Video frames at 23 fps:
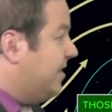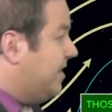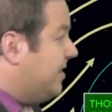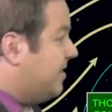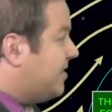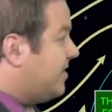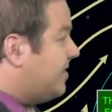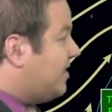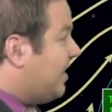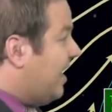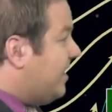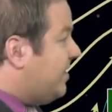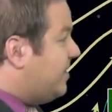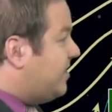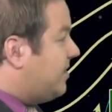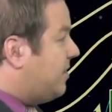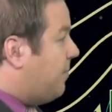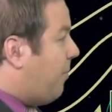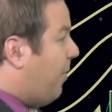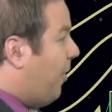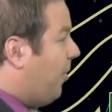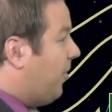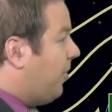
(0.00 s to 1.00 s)
It excites
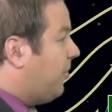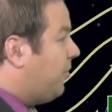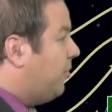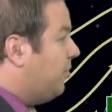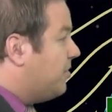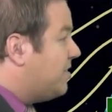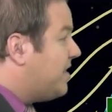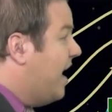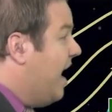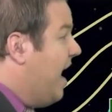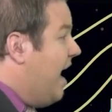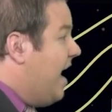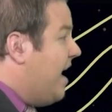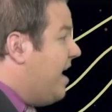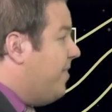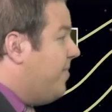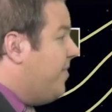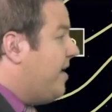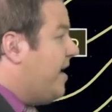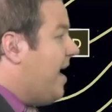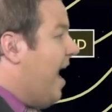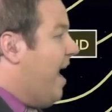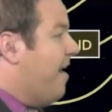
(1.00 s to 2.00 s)
the particles
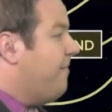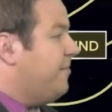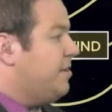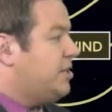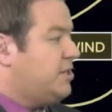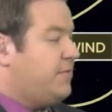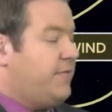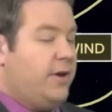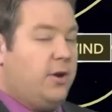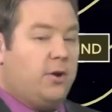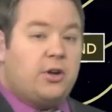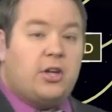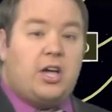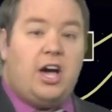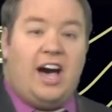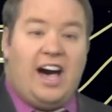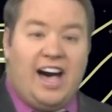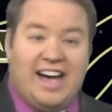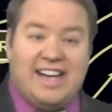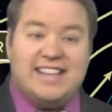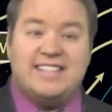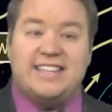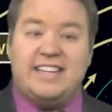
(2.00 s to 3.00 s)
in the atmosphere
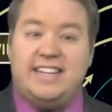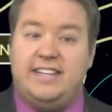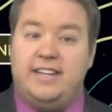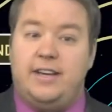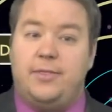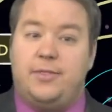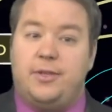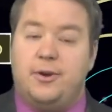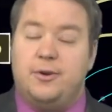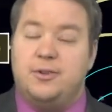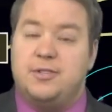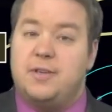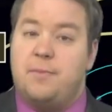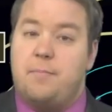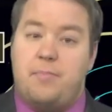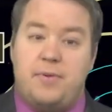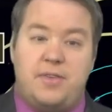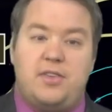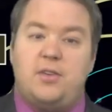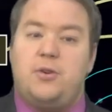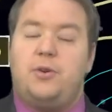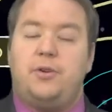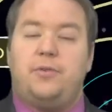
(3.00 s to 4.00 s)
causing those
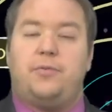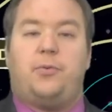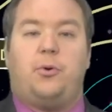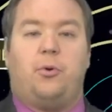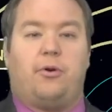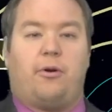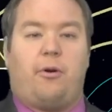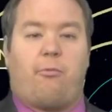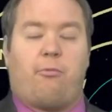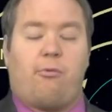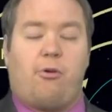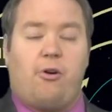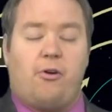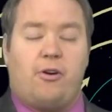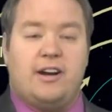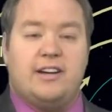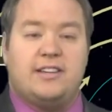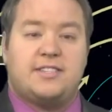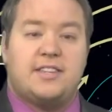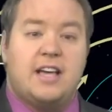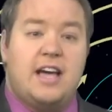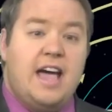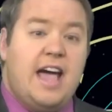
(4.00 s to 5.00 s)
beautiful
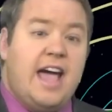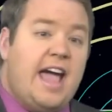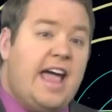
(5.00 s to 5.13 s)
auroras